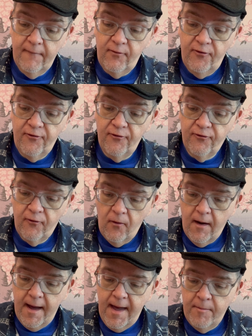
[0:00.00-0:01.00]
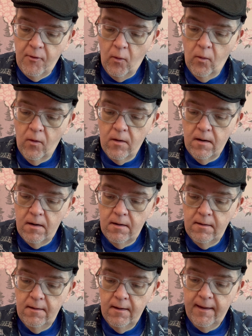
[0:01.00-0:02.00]
This is crab or
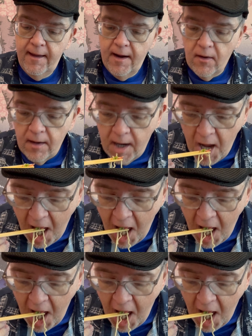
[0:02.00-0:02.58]
carrot,